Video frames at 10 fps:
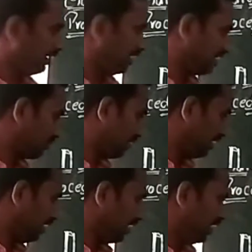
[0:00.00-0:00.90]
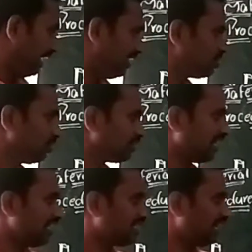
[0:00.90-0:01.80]
Next one. Ensure
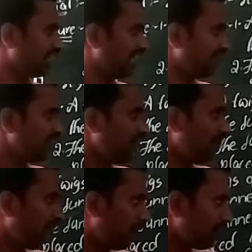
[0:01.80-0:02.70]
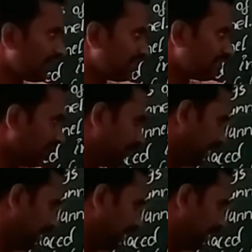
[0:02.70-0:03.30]
that the level of water in the